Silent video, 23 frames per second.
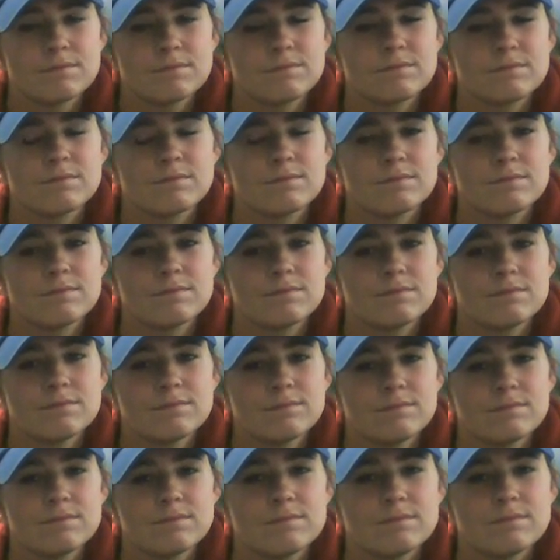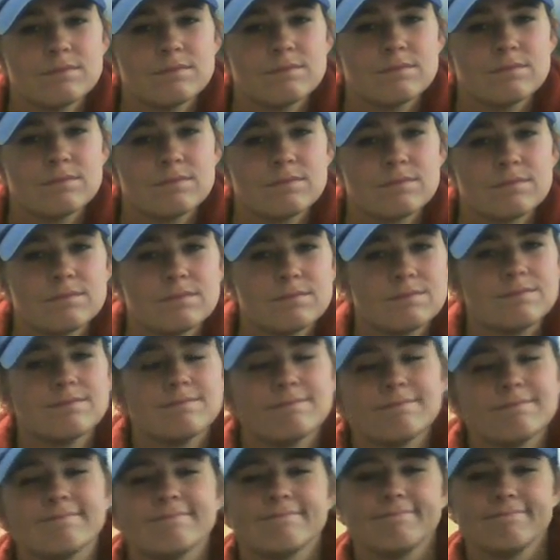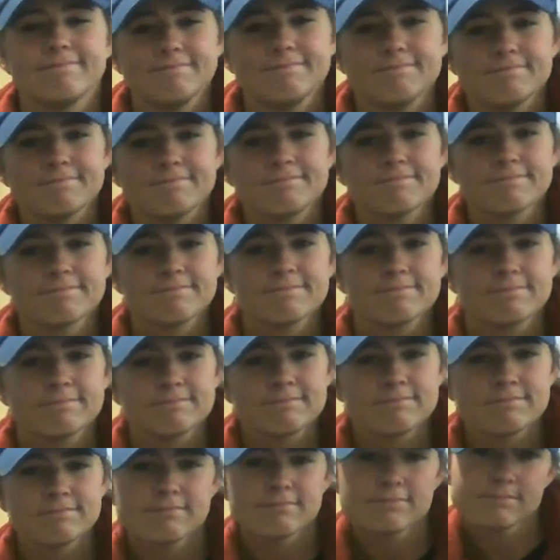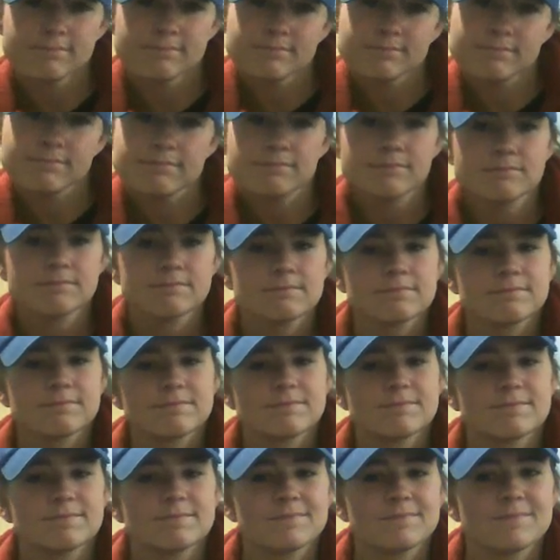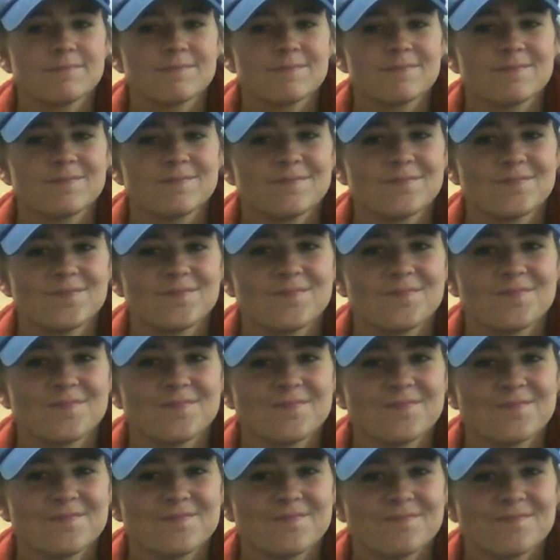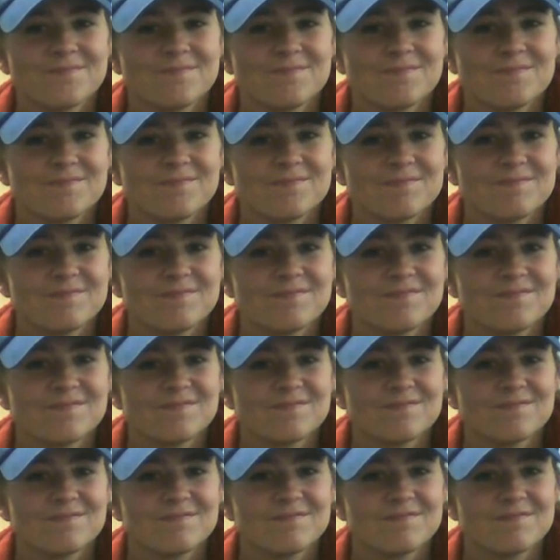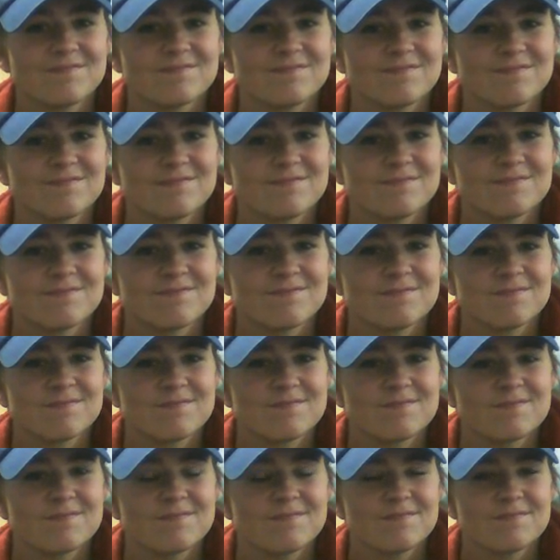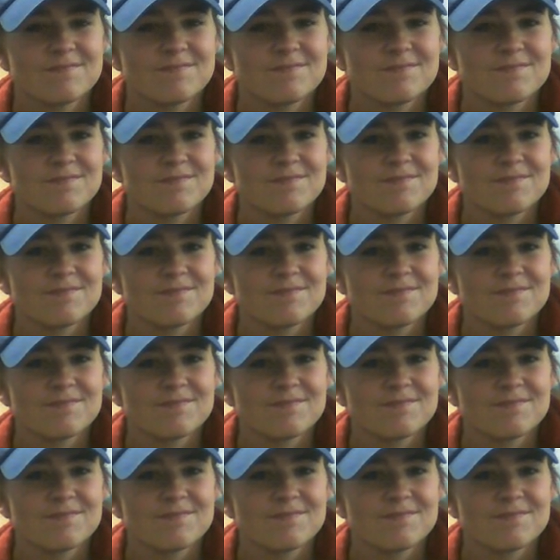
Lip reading: [no speech]